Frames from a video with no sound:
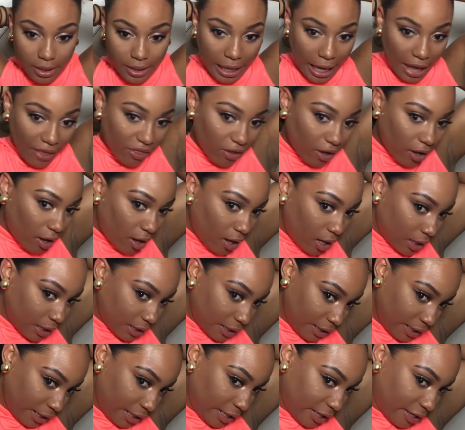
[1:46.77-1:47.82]
gather all
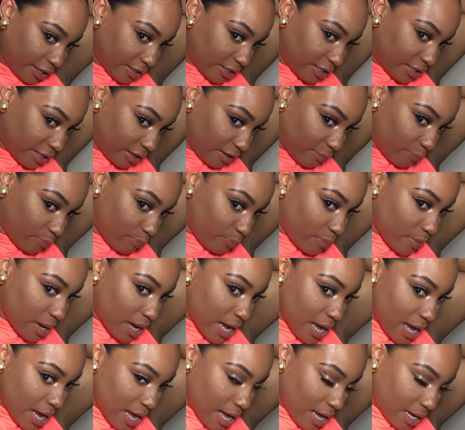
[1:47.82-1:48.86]
the hair to the
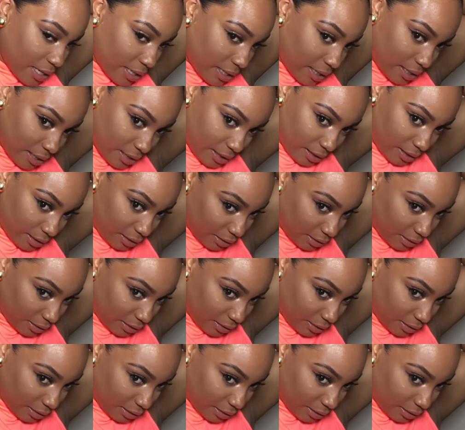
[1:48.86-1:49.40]
back,